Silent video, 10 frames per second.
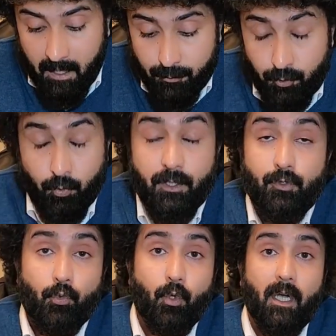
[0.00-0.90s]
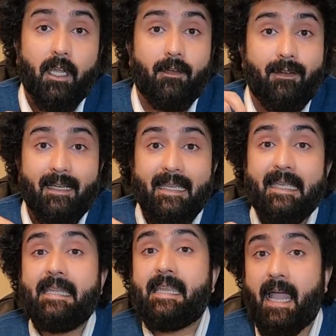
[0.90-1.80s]
Students who are
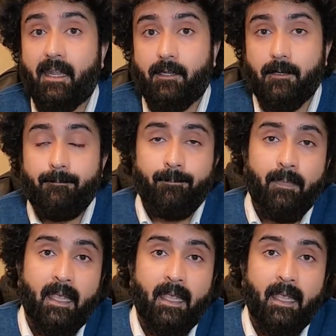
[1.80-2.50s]
currently in Canada